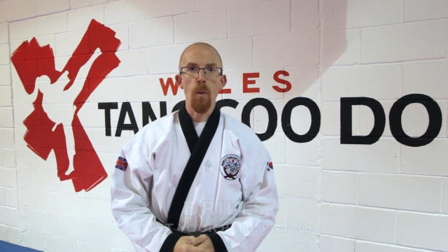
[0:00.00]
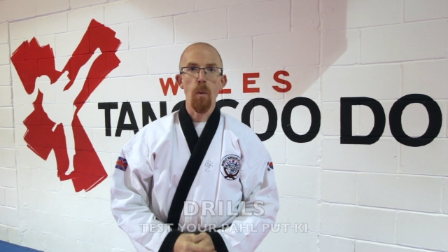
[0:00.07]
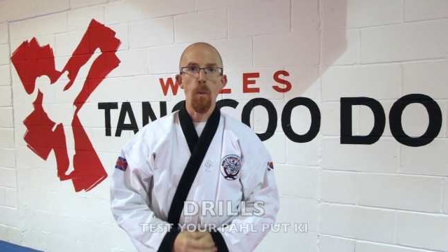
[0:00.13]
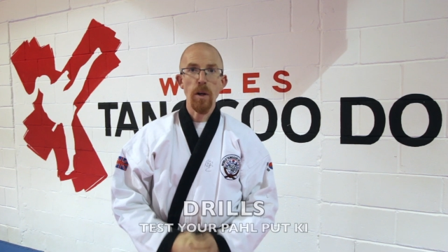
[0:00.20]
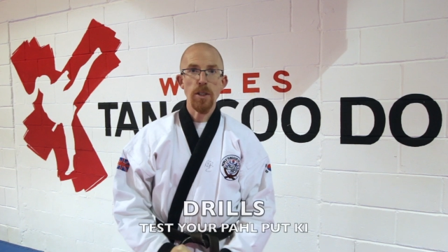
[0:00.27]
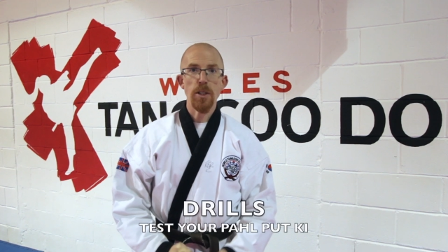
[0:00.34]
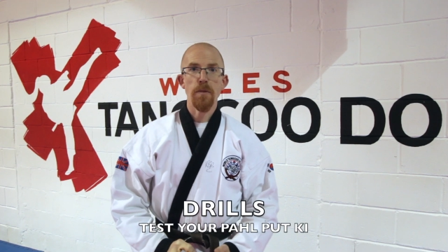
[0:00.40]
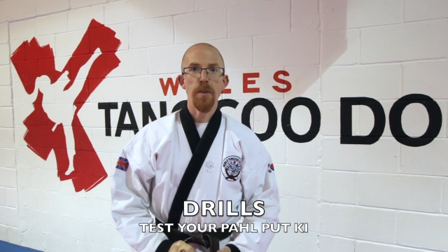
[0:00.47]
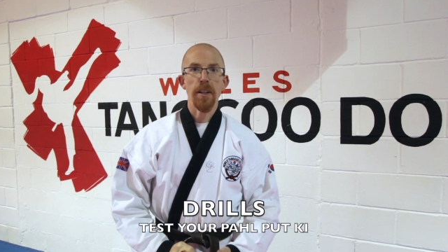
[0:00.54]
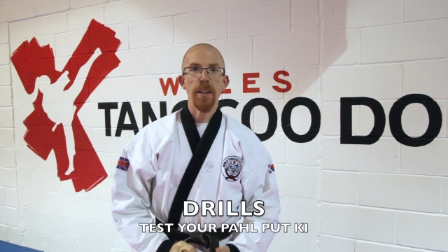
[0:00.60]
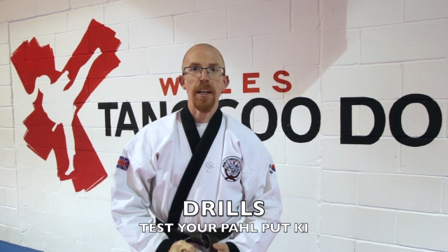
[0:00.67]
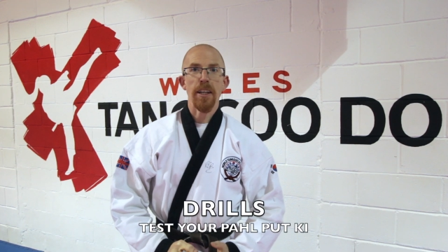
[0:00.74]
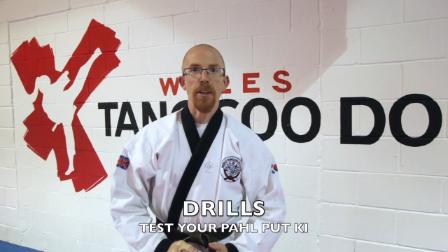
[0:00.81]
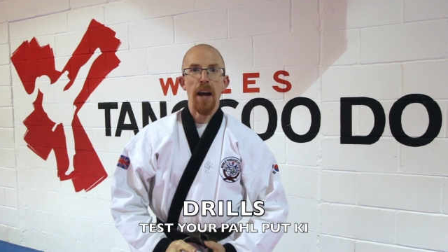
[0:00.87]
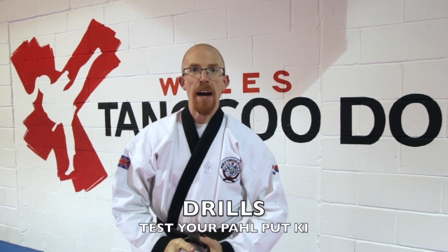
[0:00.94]
Once you feel
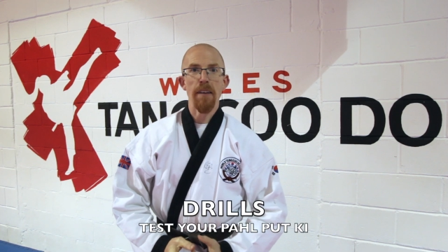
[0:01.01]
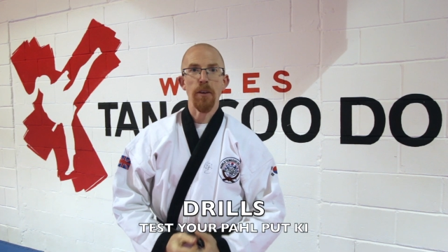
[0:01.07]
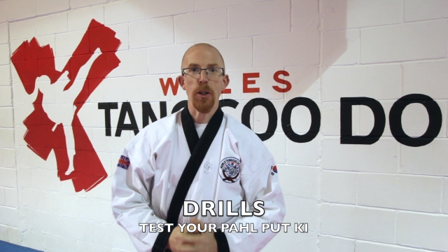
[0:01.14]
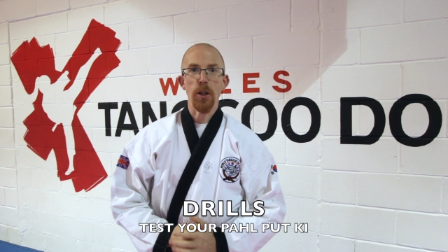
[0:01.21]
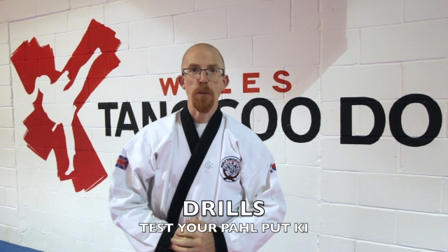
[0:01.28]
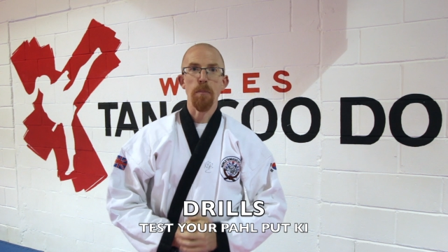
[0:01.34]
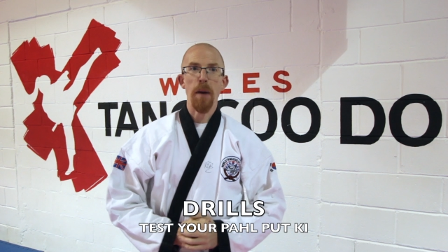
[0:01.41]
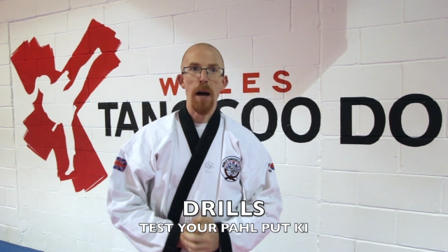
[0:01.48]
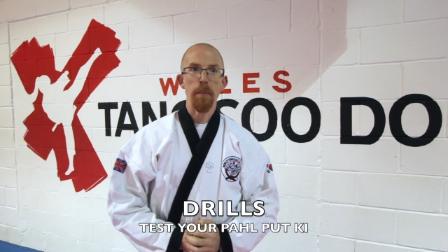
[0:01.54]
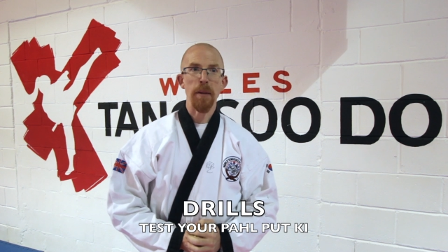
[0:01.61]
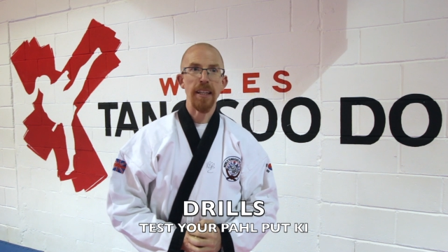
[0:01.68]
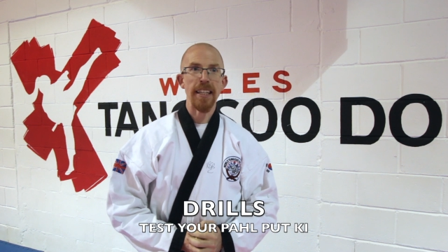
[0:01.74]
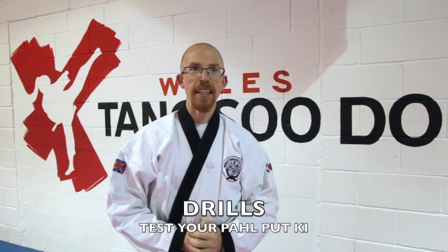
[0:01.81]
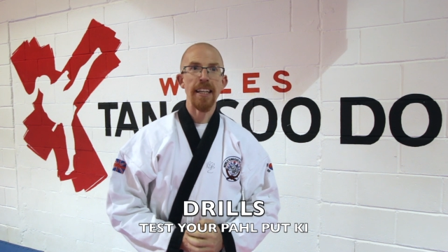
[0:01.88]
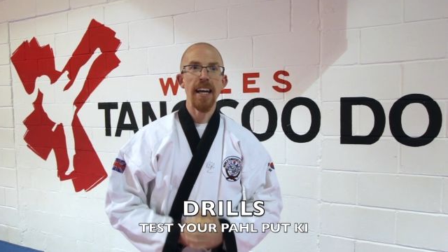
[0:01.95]
like you have a good
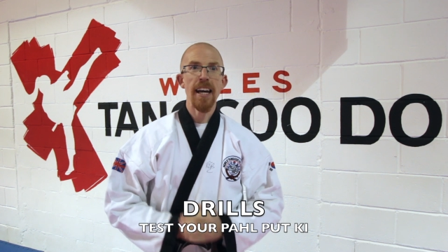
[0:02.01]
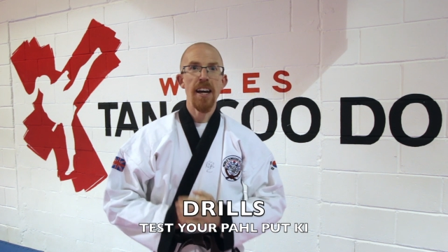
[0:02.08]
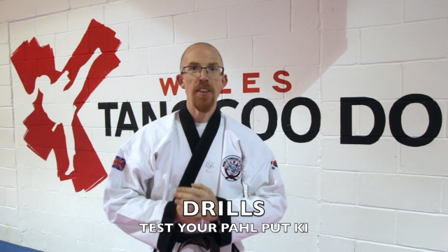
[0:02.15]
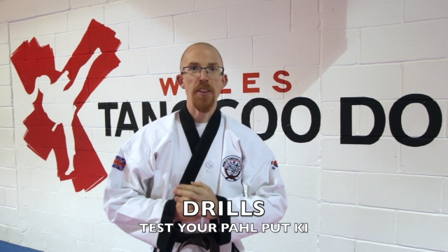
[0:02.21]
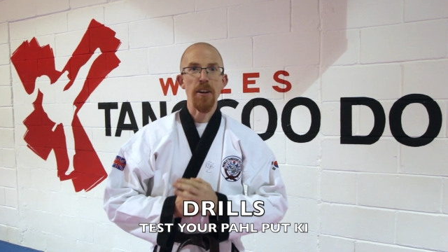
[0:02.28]
papaki,